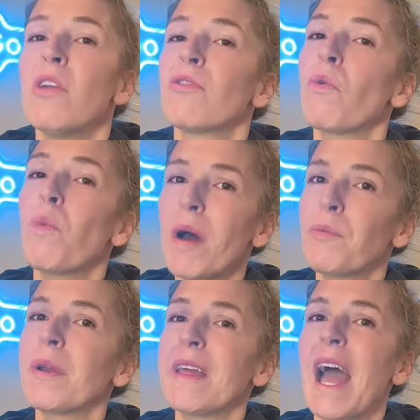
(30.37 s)
So what
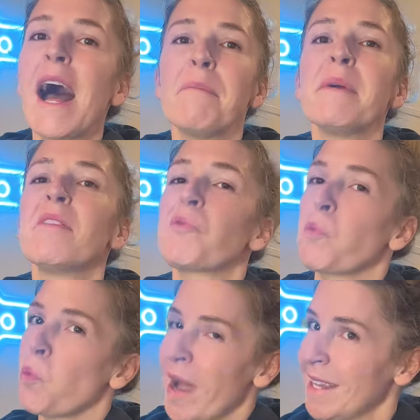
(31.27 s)
really happens
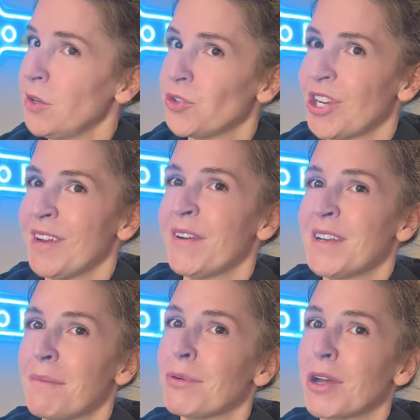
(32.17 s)
when you shave a
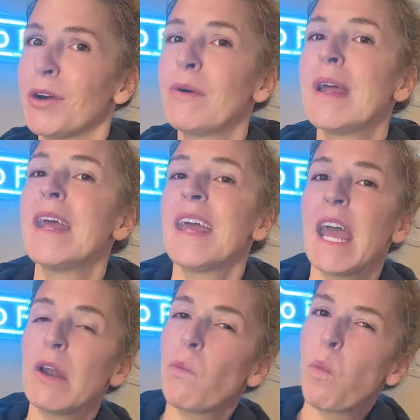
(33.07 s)
double coat,
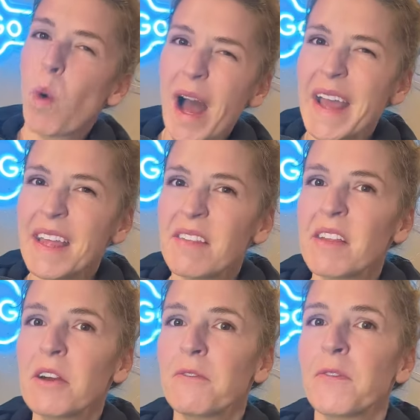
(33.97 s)
and why is
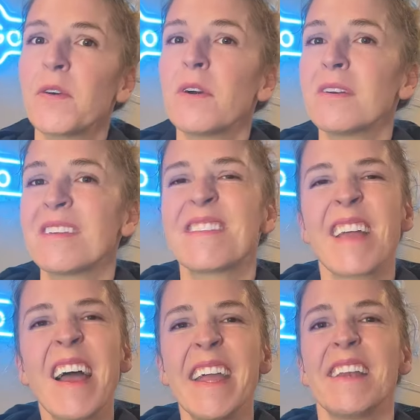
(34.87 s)
their fur
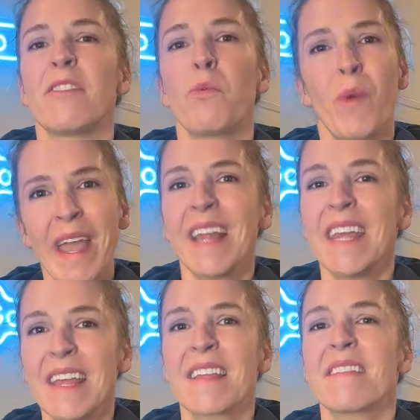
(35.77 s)
designed the way it
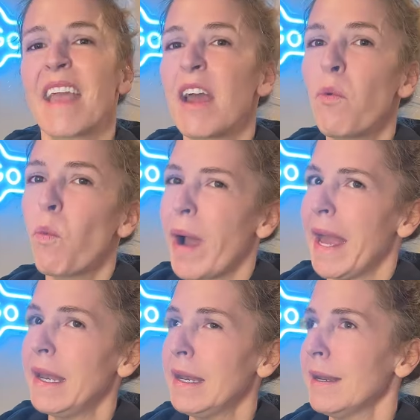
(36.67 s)
is, and
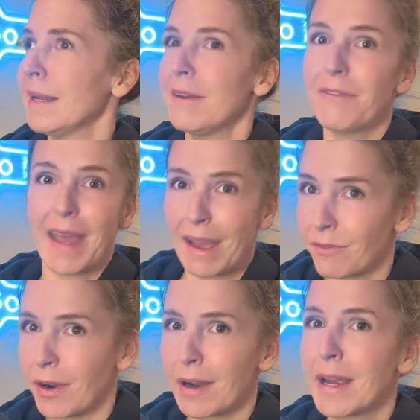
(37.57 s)
when, if
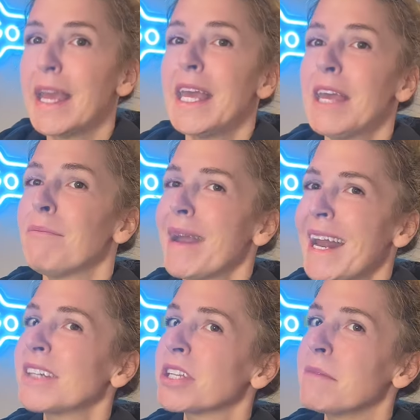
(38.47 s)
ever, it might
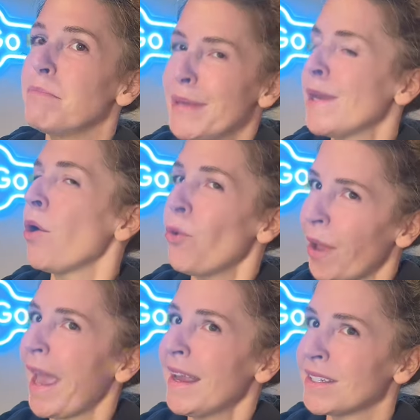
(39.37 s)
actually be
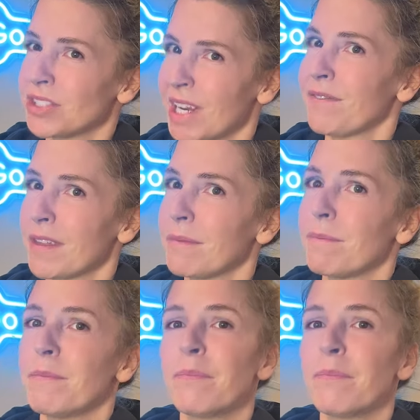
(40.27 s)
okay to shave them?